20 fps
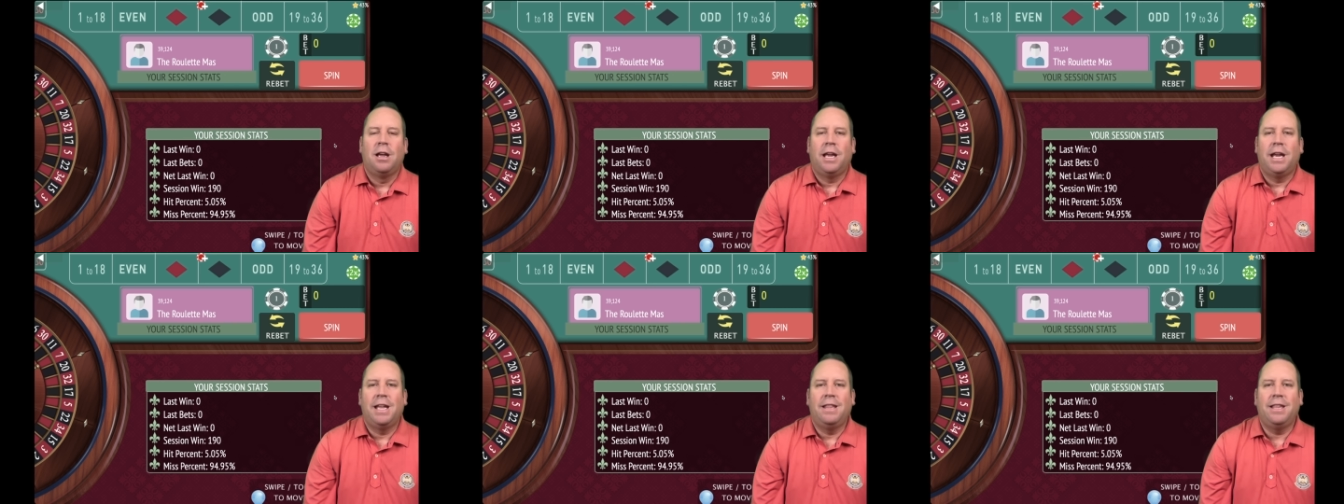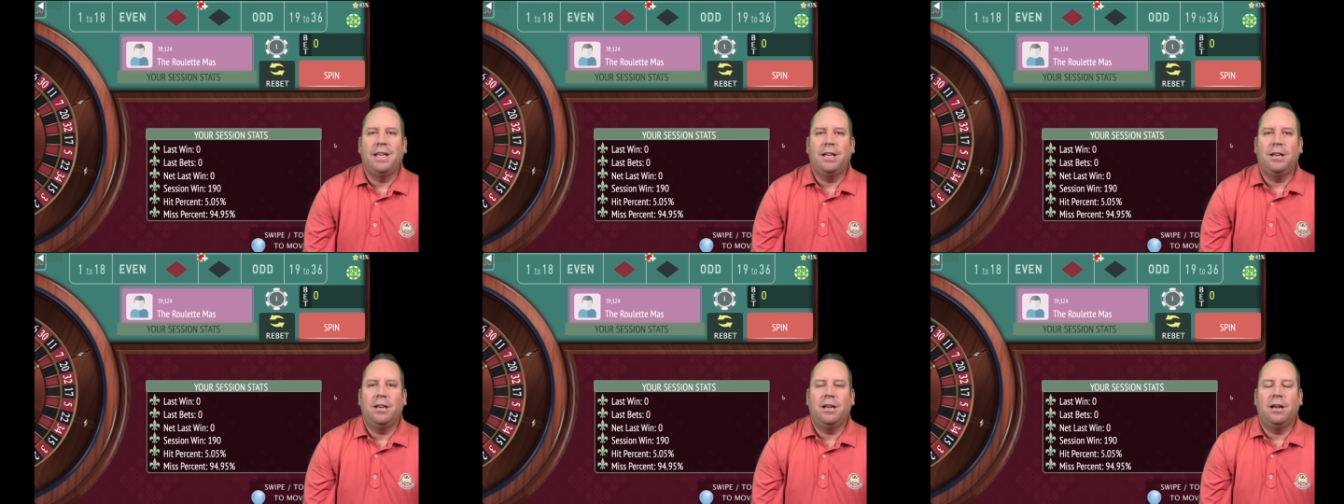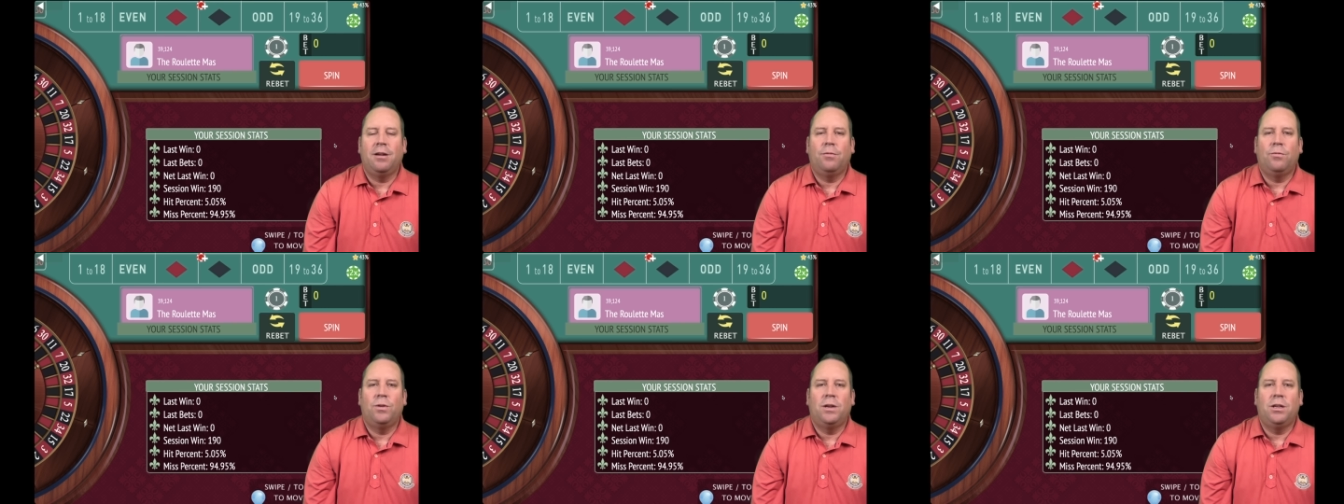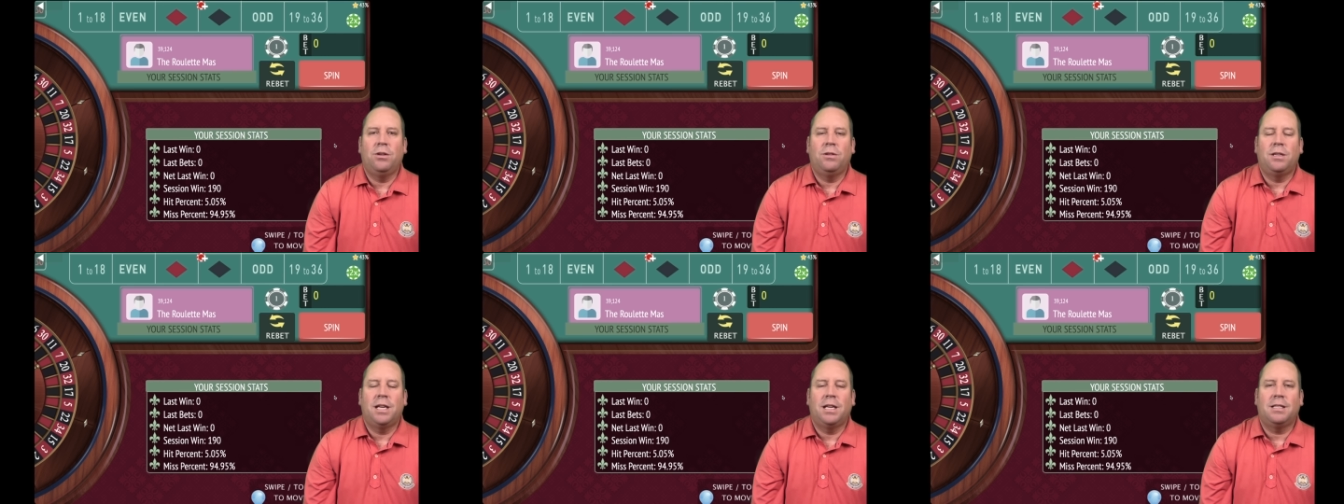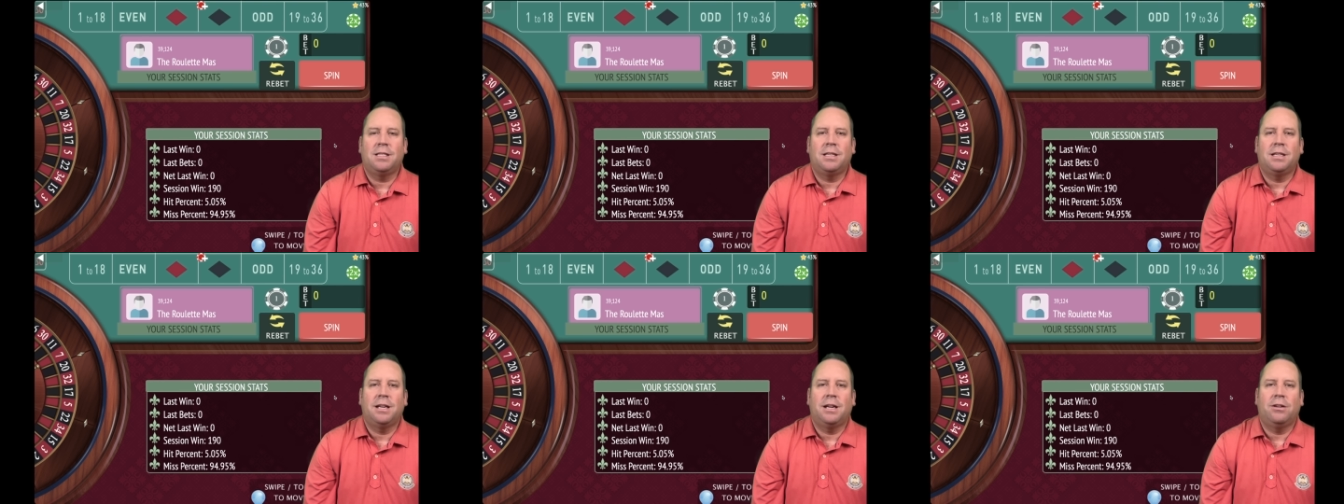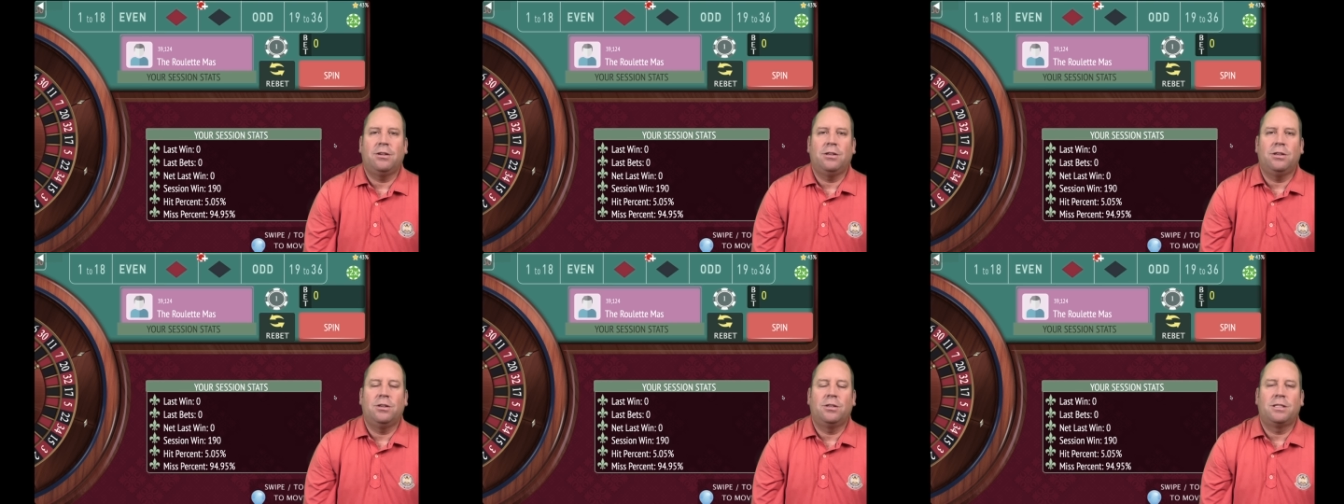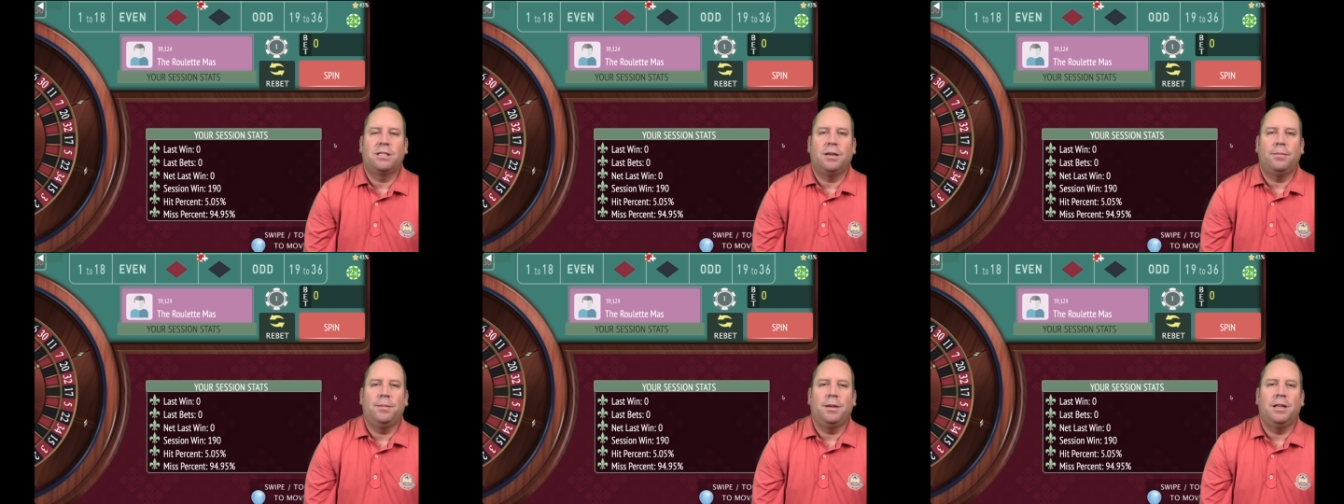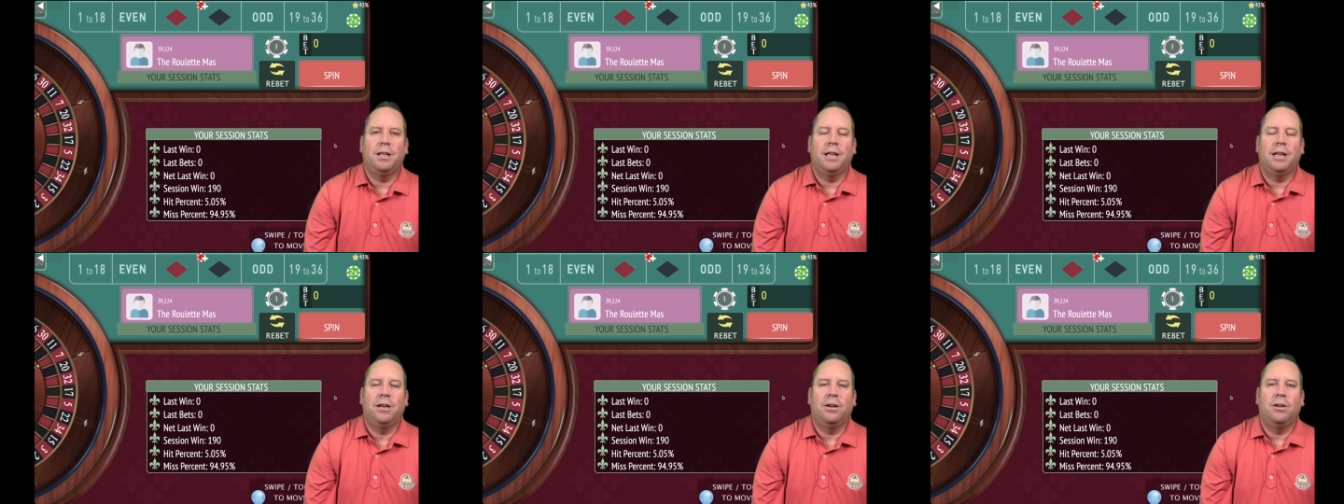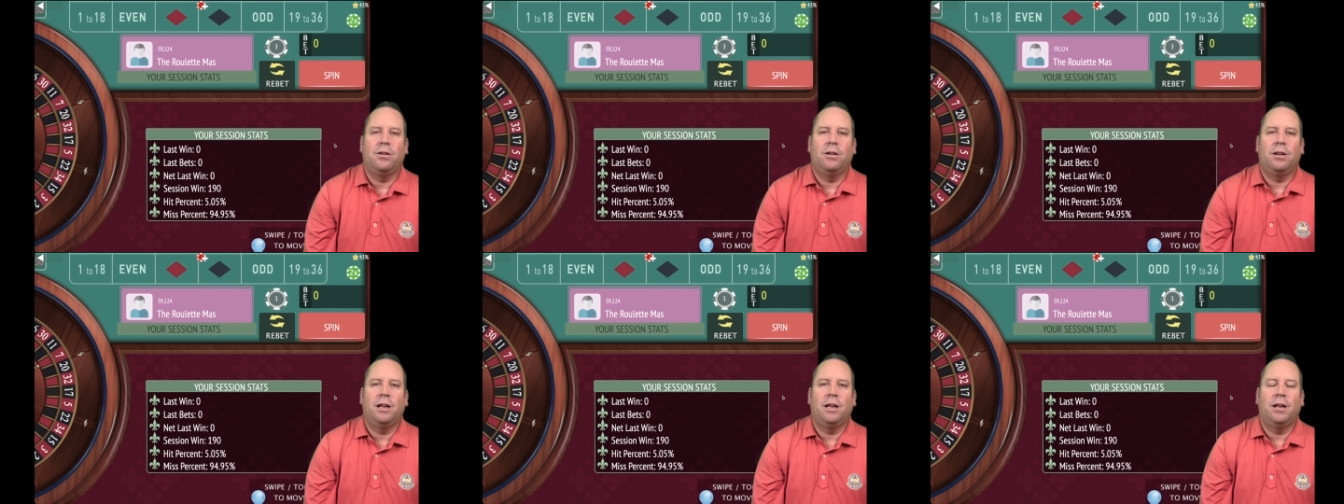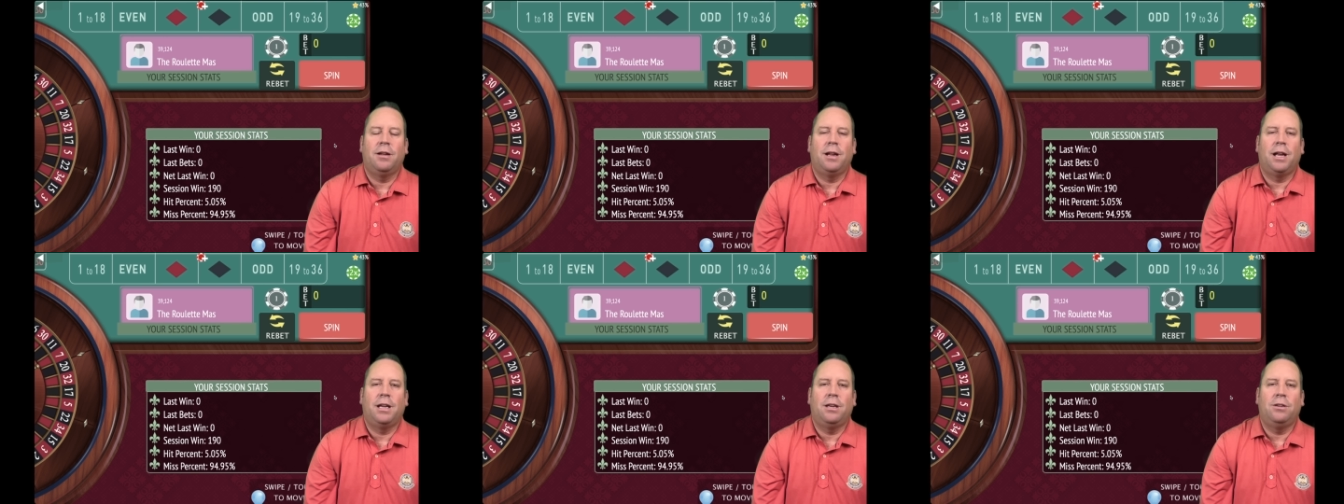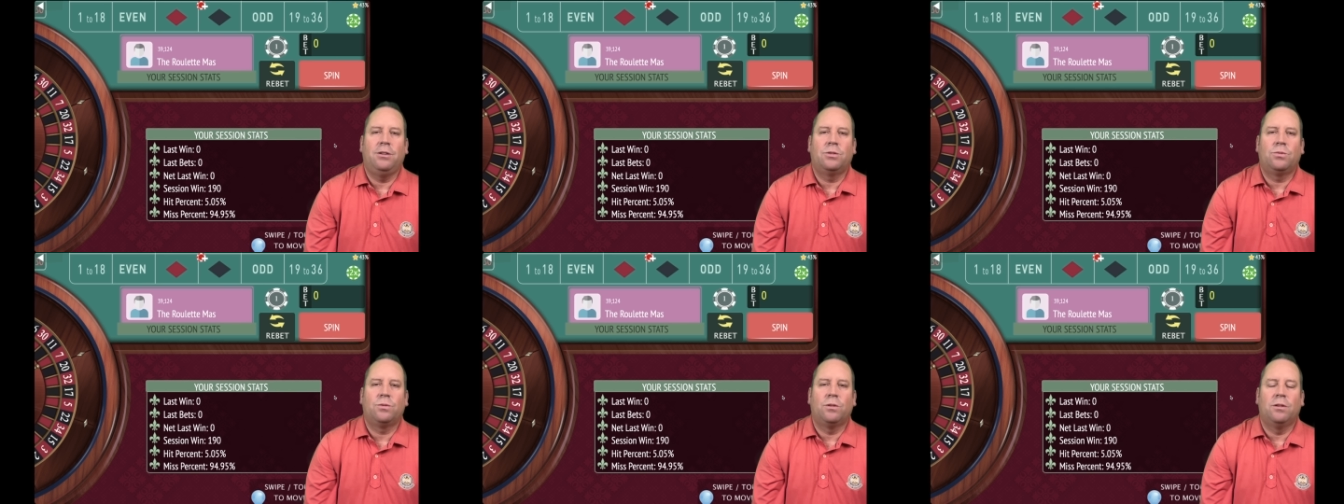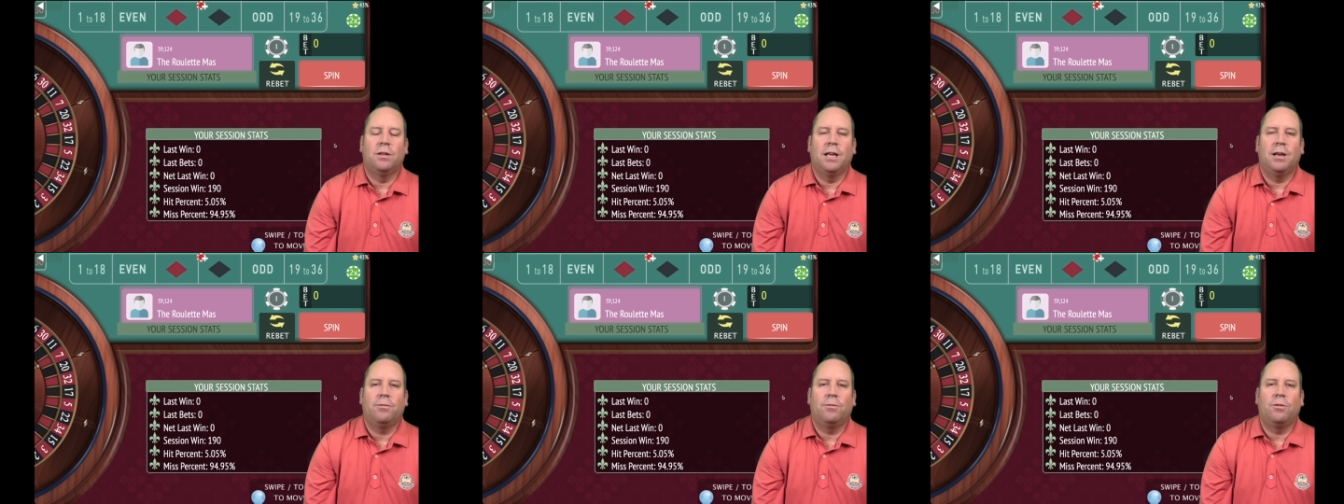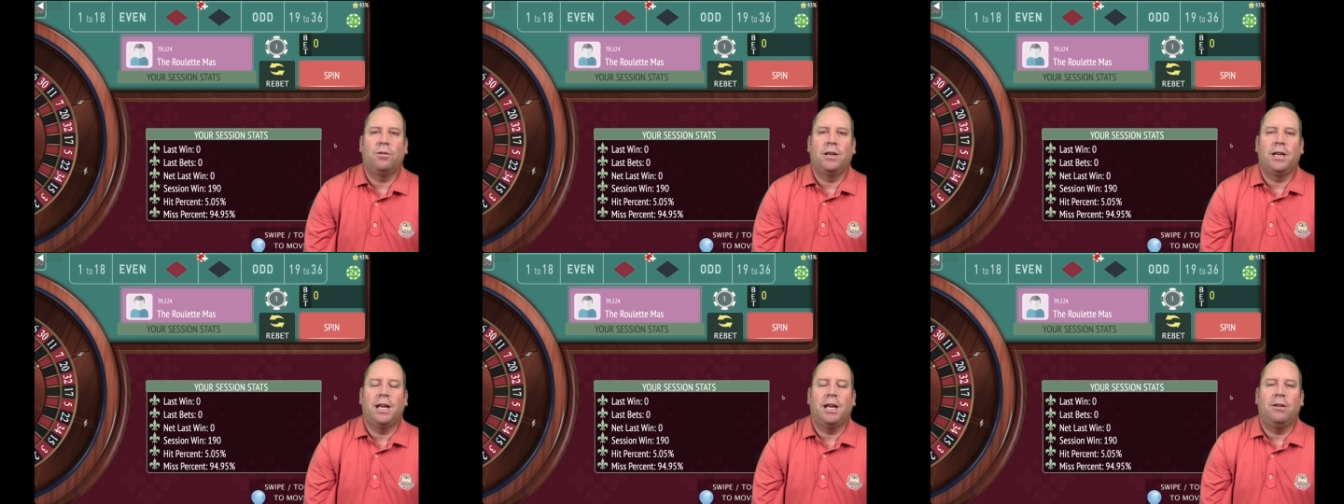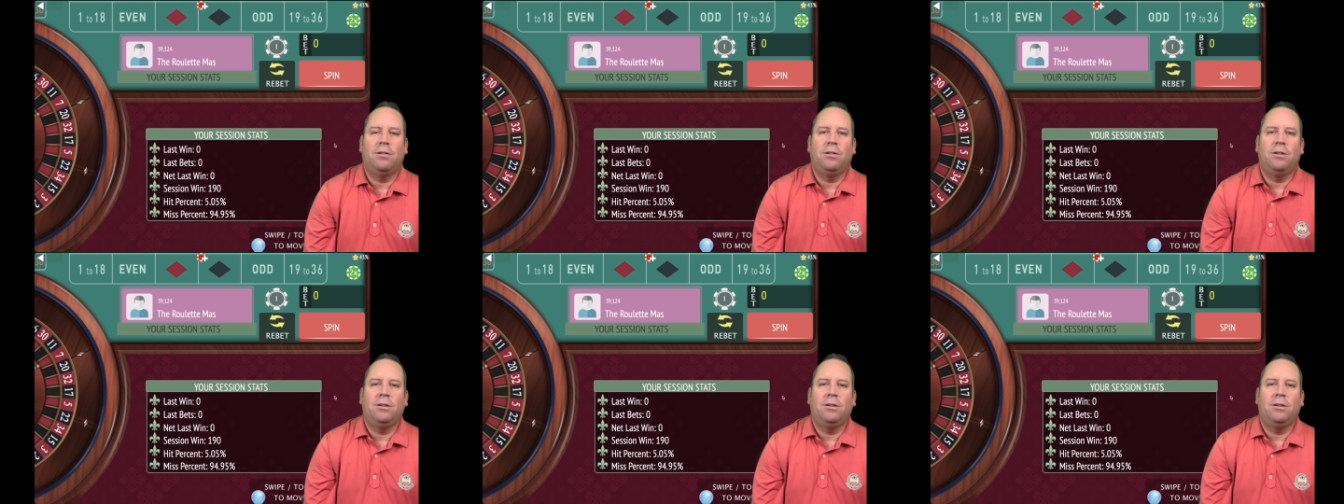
And then uh, when you test it out on your simulator, uh, I use Roulette Royale.